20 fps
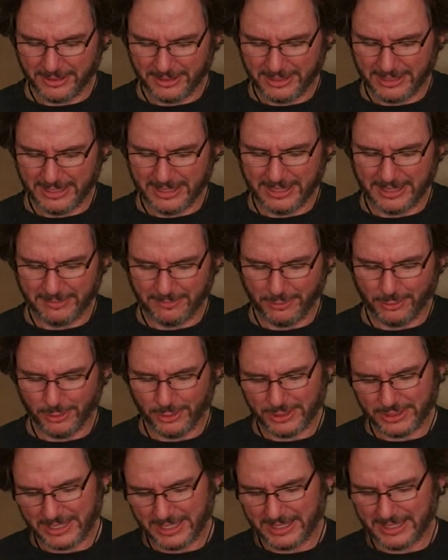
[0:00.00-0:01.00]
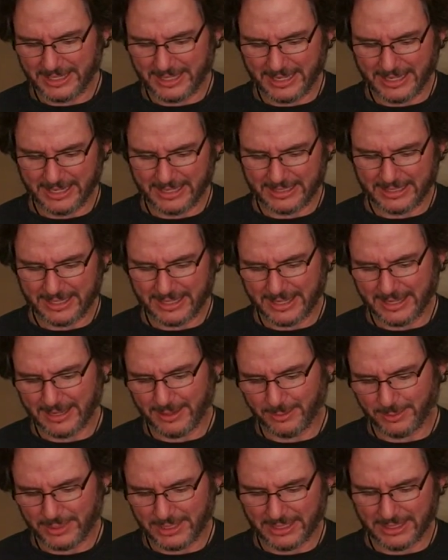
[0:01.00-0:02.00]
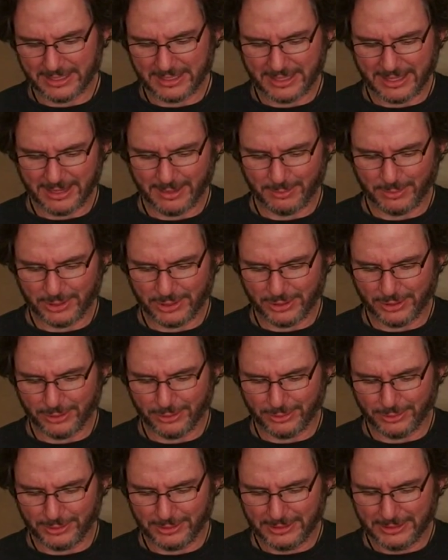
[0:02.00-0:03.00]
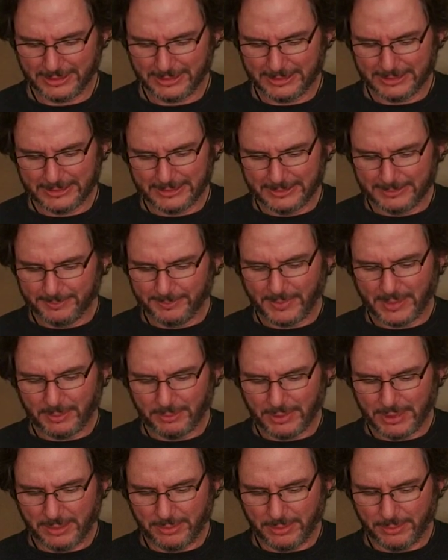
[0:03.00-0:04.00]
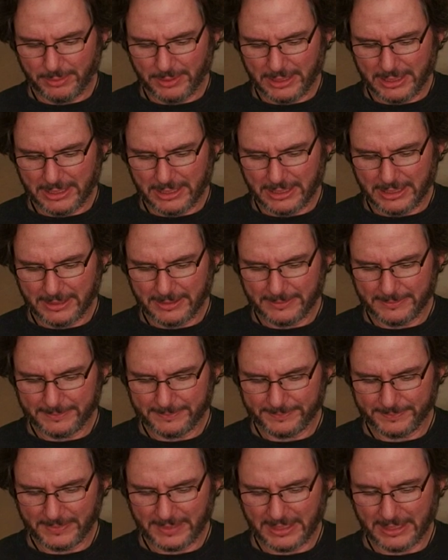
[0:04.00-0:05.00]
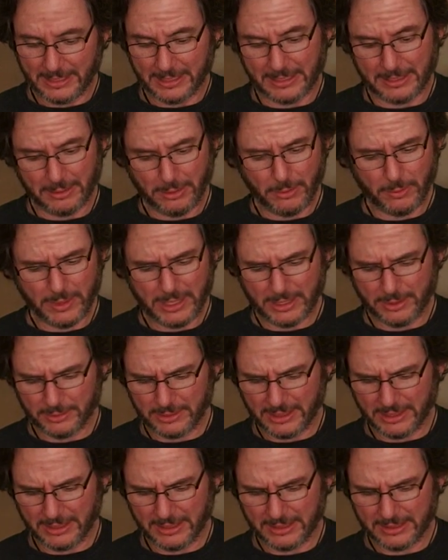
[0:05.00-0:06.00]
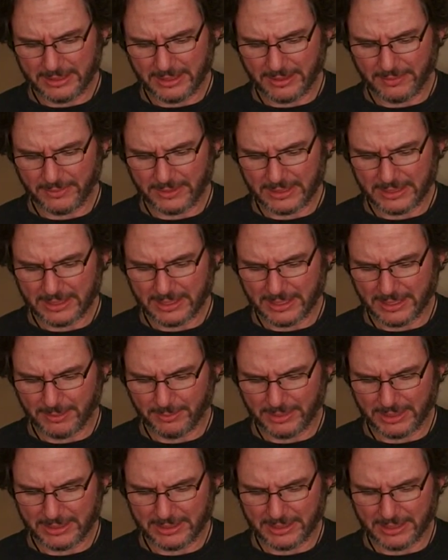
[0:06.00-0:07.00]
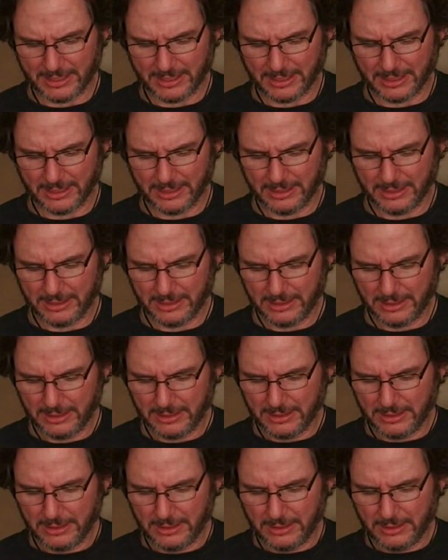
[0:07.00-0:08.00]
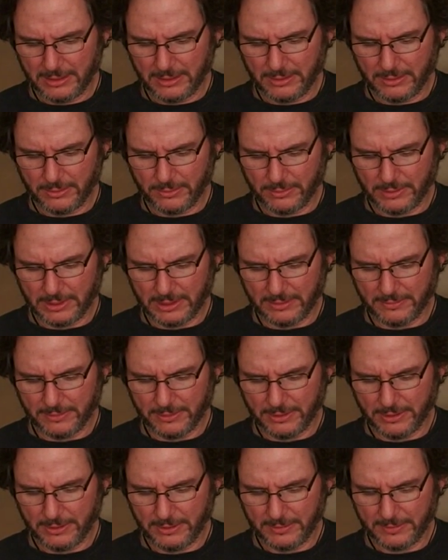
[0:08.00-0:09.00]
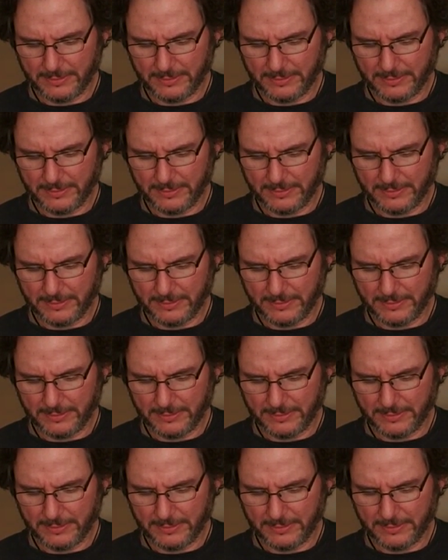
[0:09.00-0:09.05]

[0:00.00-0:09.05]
Okay, of course, set the date and time, set the time zone, blah blah blah. Daylight, oh wow, daylight savings time, exciting, whatever.